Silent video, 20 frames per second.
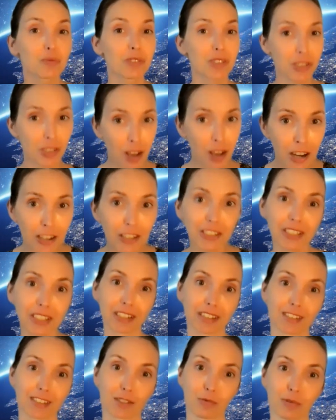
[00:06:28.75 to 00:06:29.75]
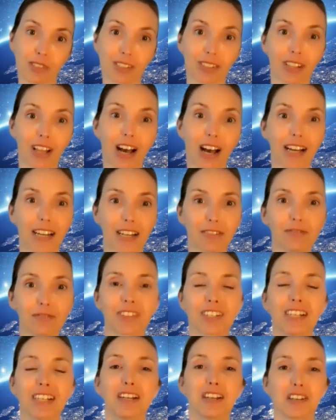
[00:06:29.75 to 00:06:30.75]
when Socrates was alive.
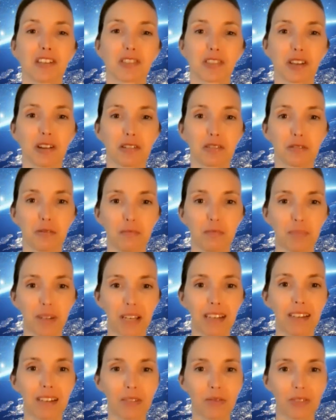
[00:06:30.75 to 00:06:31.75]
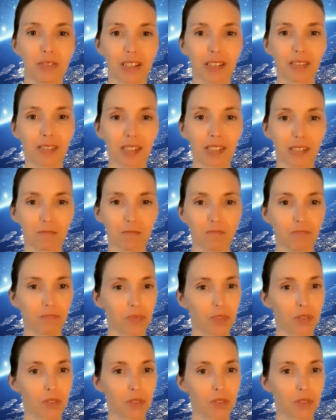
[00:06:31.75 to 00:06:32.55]
So being this